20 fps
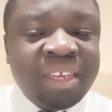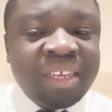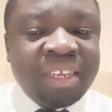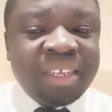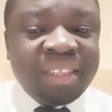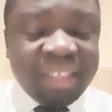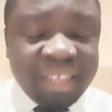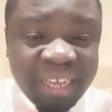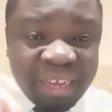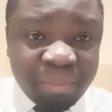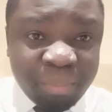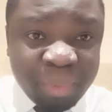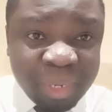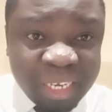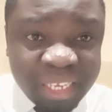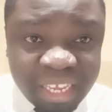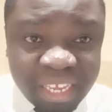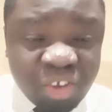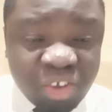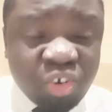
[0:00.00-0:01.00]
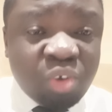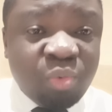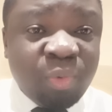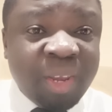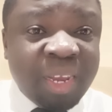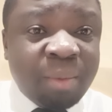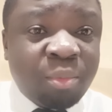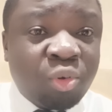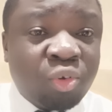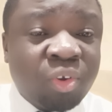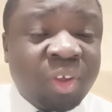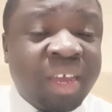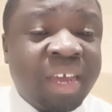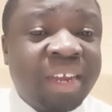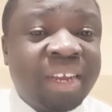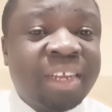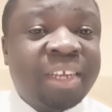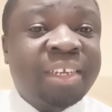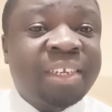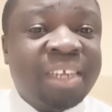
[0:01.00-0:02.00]
They have been checking on William Ruto
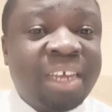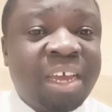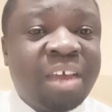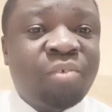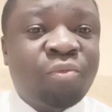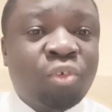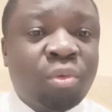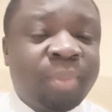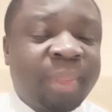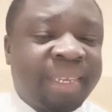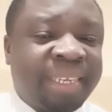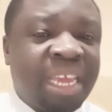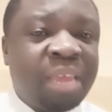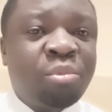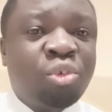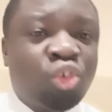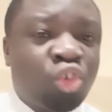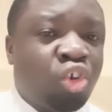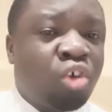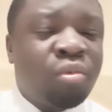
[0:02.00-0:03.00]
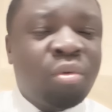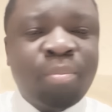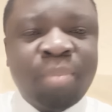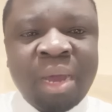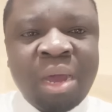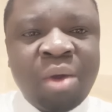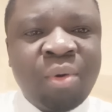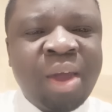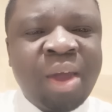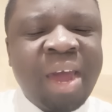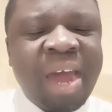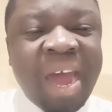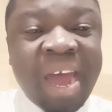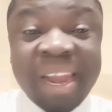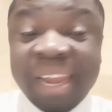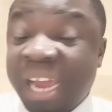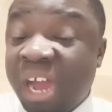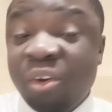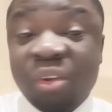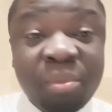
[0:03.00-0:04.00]
character from the time he took over power
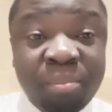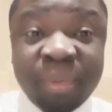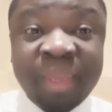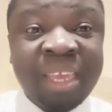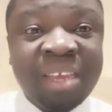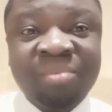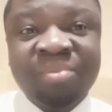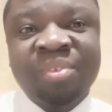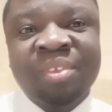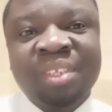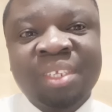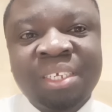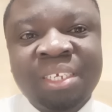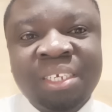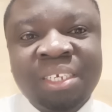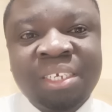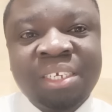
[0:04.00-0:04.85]
and how he behaves.